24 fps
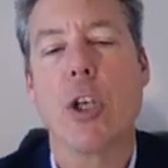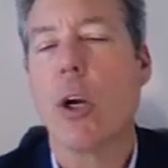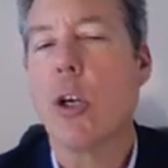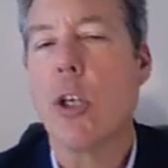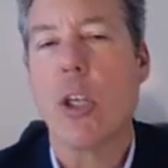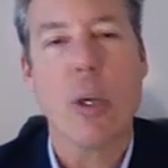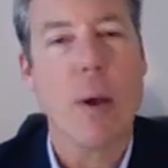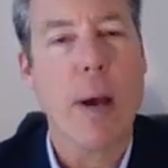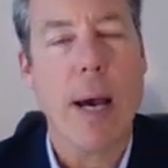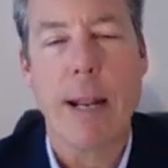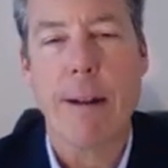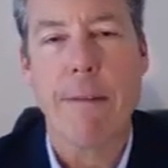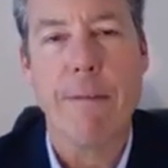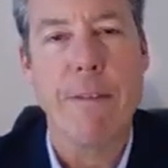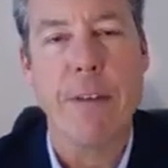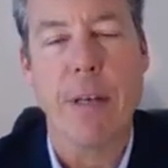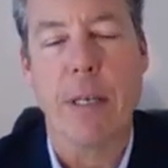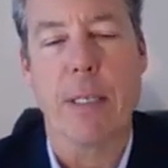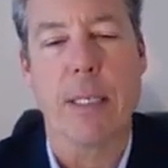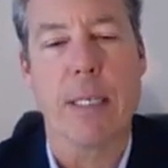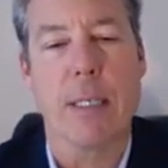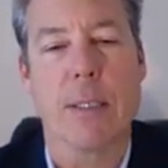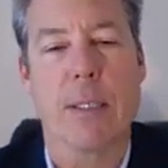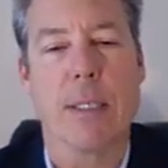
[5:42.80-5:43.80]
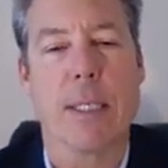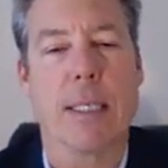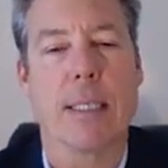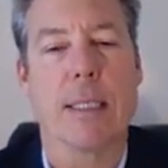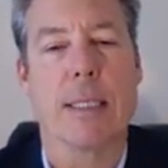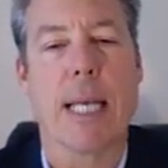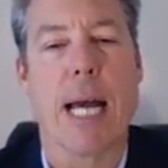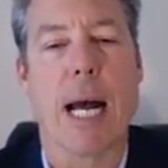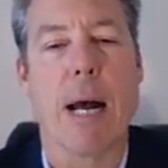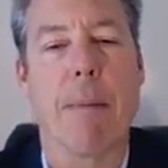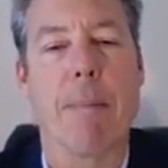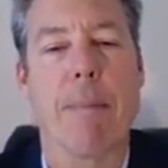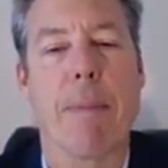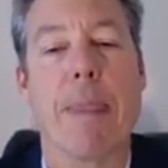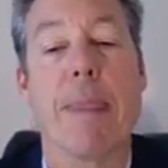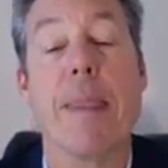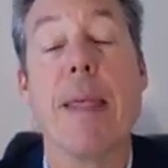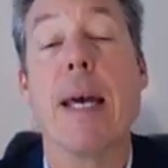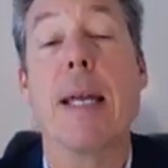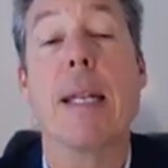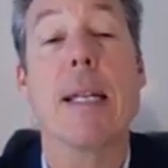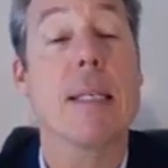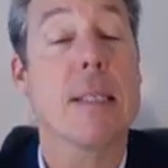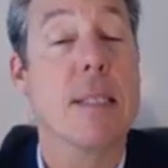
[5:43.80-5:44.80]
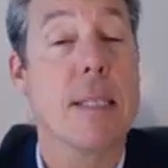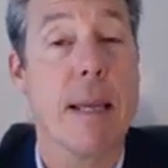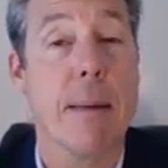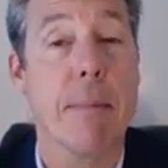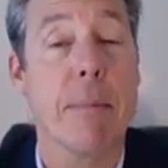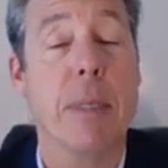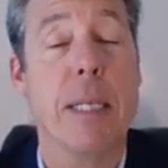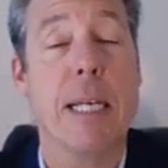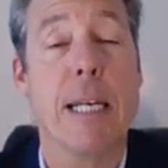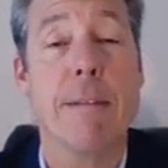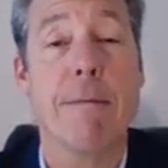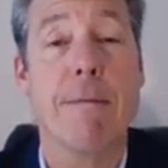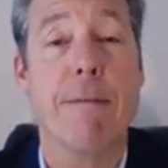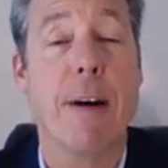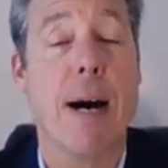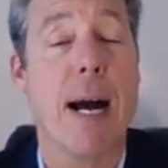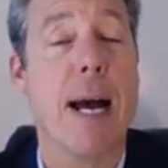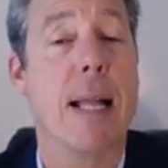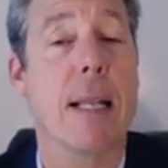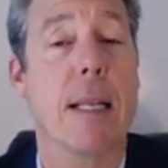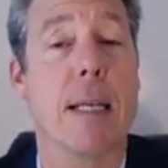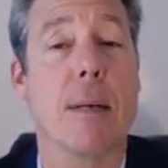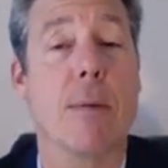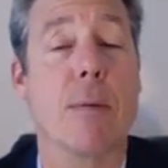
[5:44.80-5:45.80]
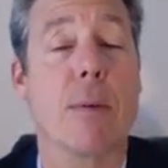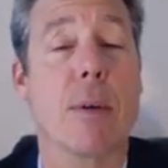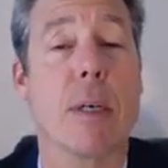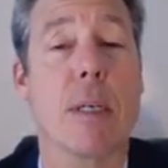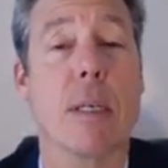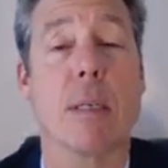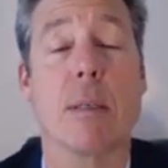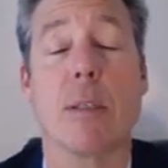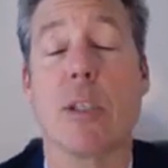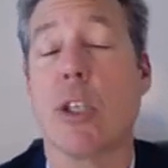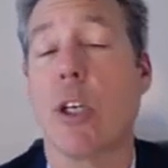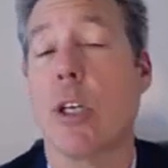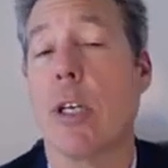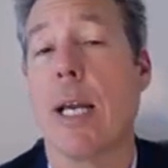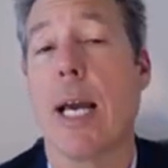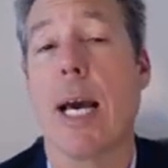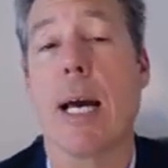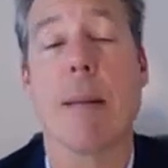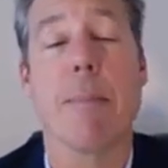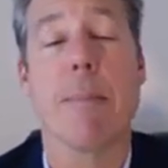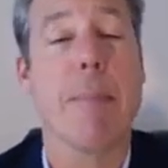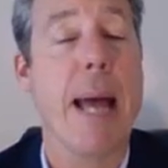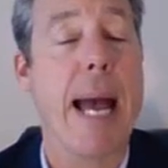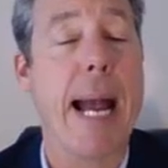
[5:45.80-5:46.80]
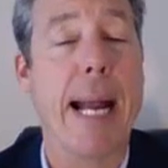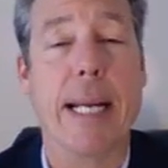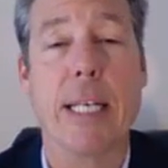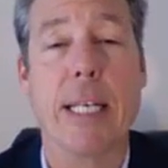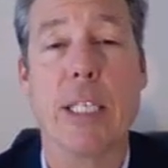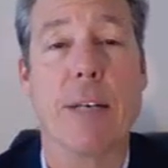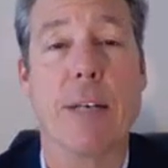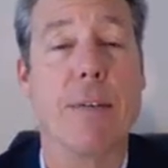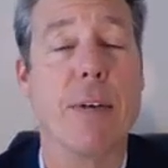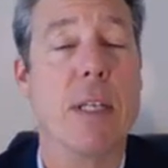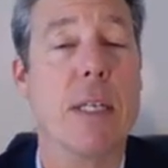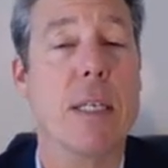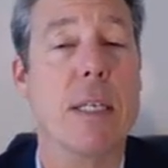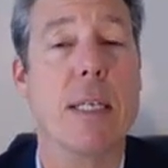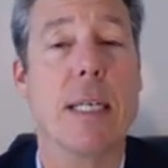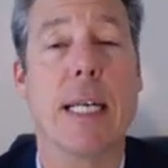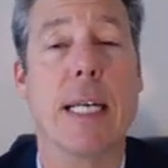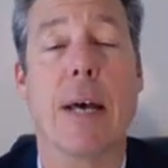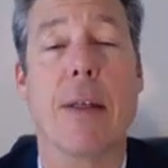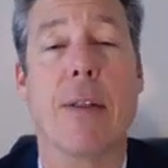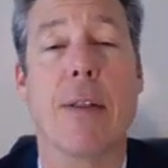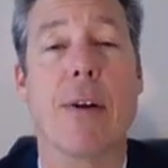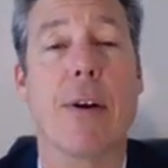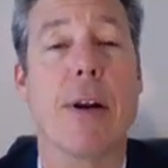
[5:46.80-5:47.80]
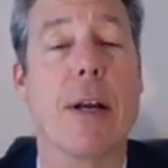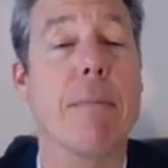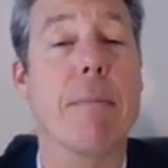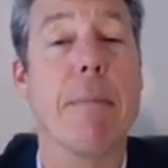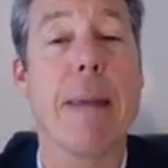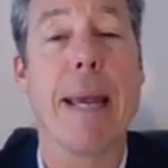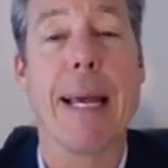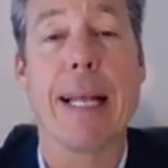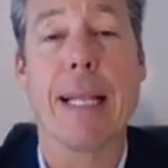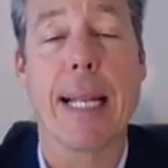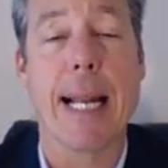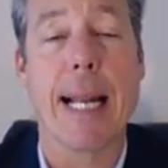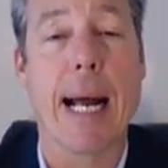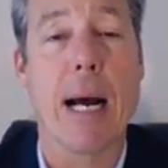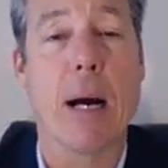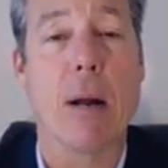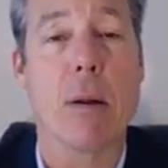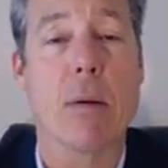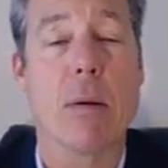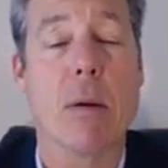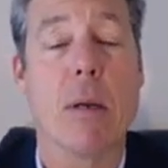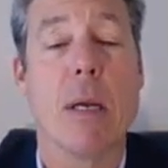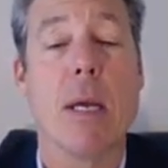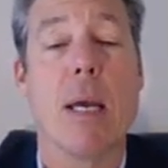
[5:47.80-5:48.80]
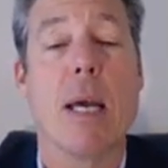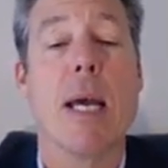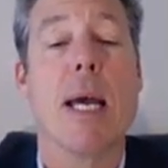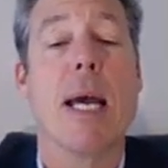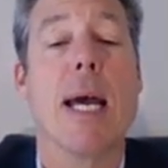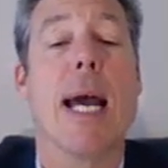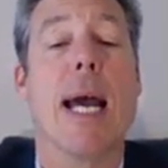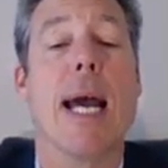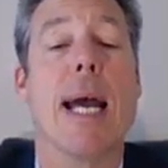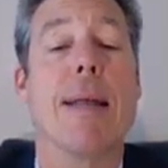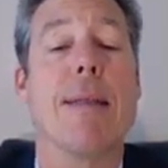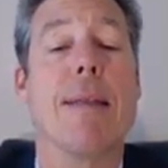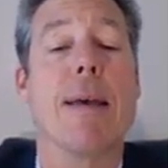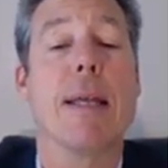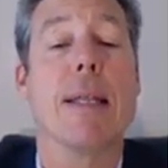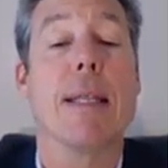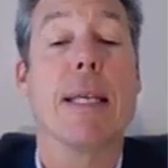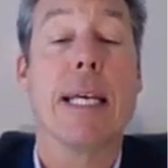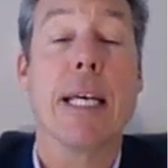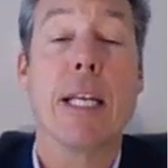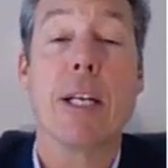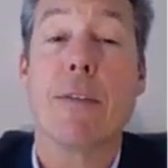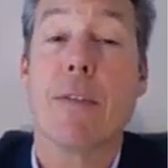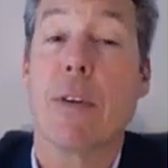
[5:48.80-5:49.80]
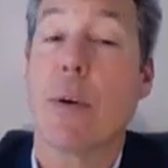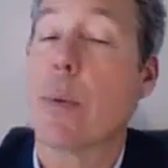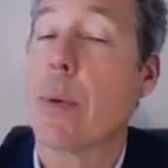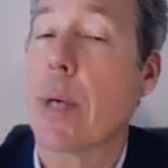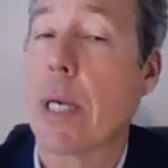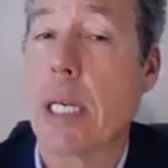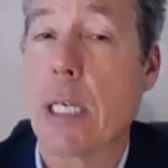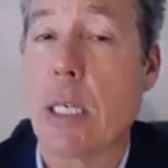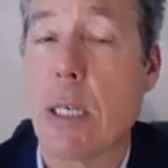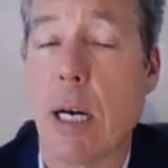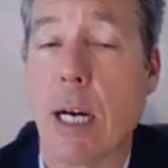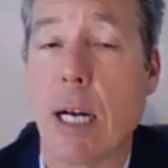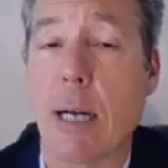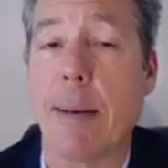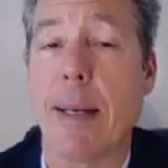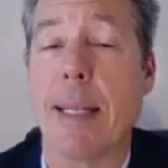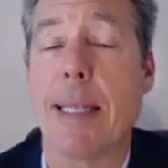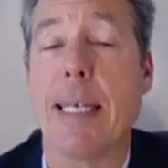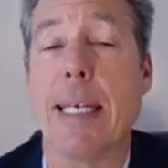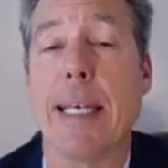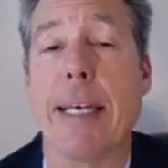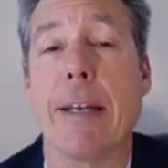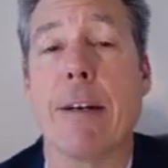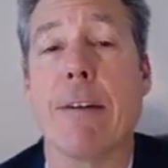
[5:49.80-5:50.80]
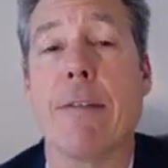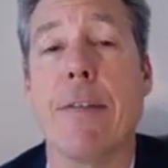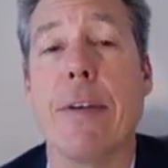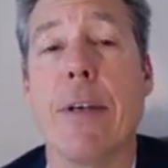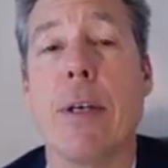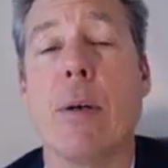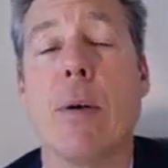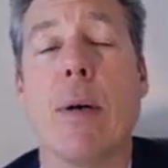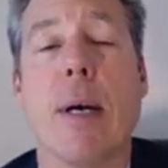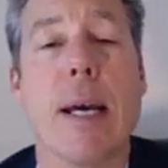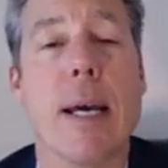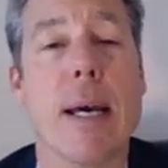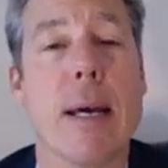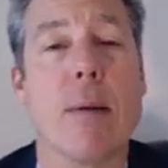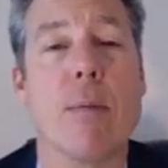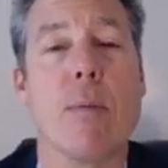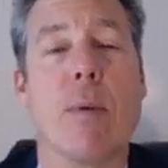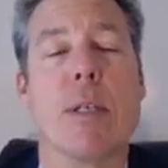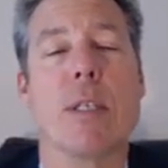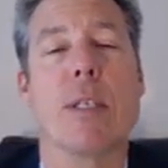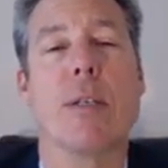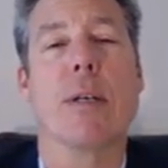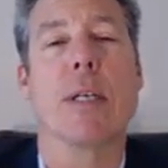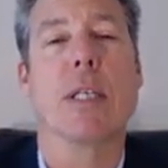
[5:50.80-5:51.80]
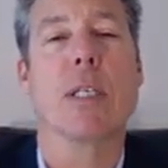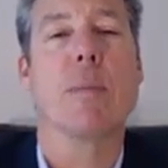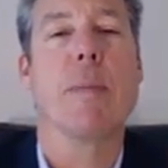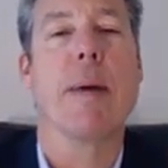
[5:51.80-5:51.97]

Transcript: and show you how to fill these things out. Then assembly and filing, we're going to show you how to package everything together and mail it out. And then the interview, we're going to talk about the interview and